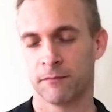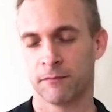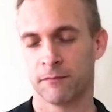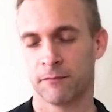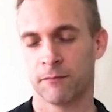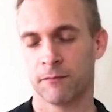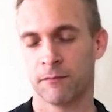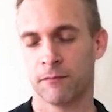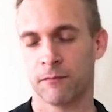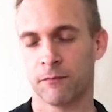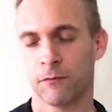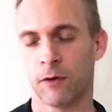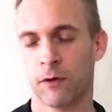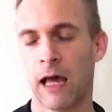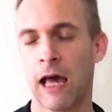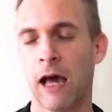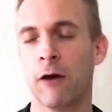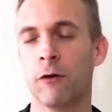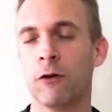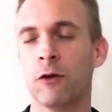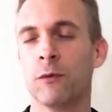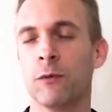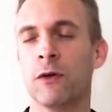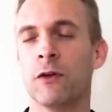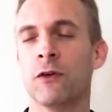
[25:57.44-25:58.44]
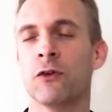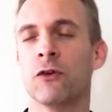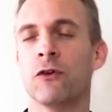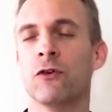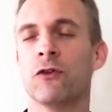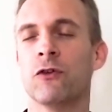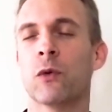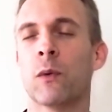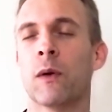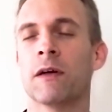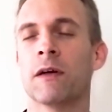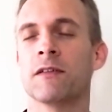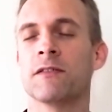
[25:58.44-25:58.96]
Well, how do we do to
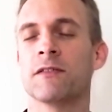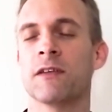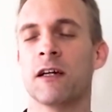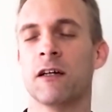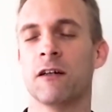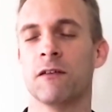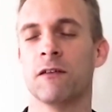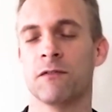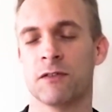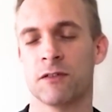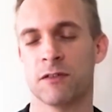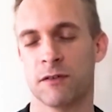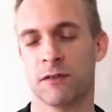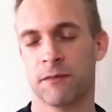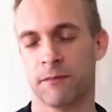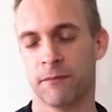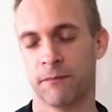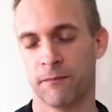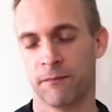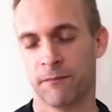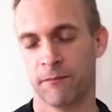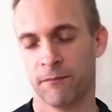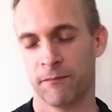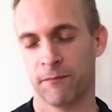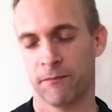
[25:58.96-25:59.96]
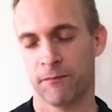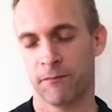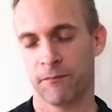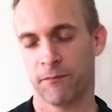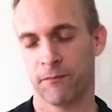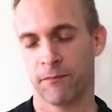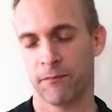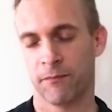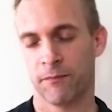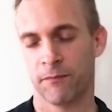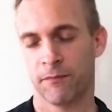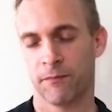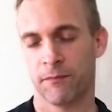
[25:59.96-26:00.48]
ourselves?
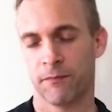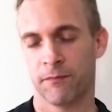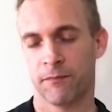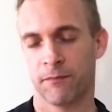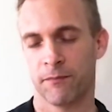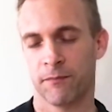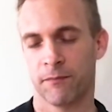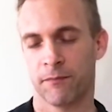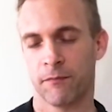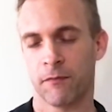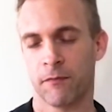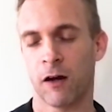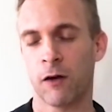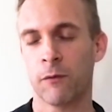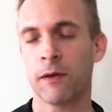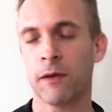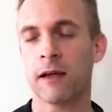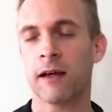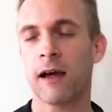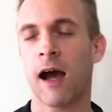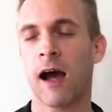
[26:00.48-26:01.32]
Are we kind